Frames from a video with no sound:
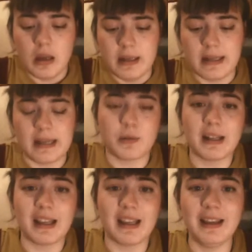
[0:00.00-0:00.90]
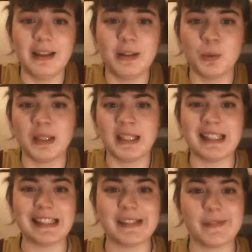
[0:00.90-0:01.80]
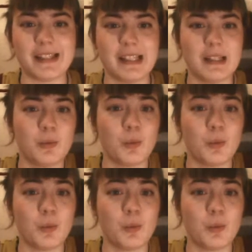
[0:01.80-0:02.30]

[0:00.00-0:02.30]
naturally, we have a